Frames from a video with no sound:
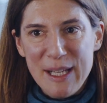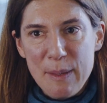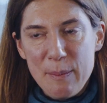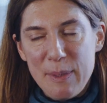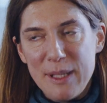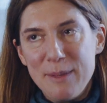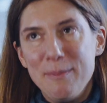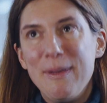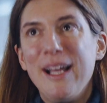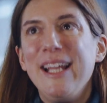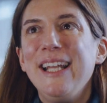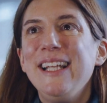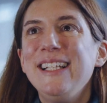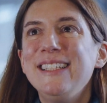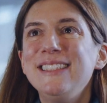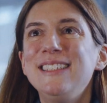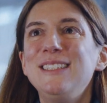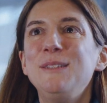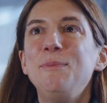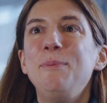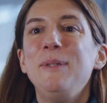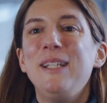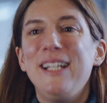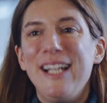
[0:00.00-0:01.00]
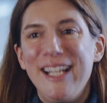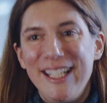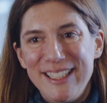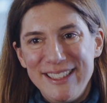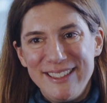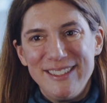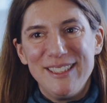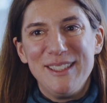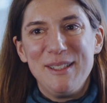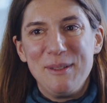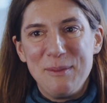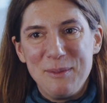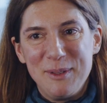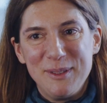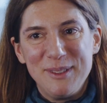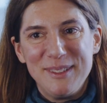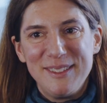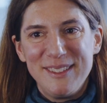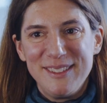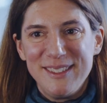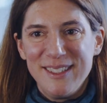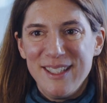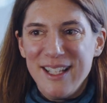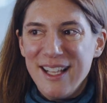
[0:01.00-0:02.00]
but my inspiration
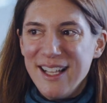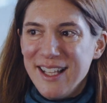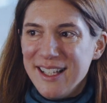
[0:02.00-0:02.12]
was